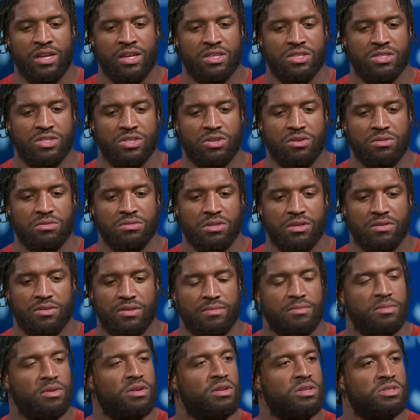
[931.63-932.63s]
the terms of
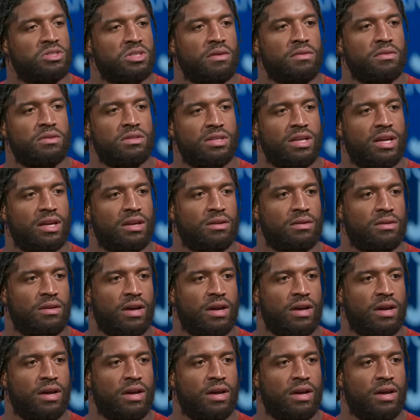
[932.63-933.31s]
community service, like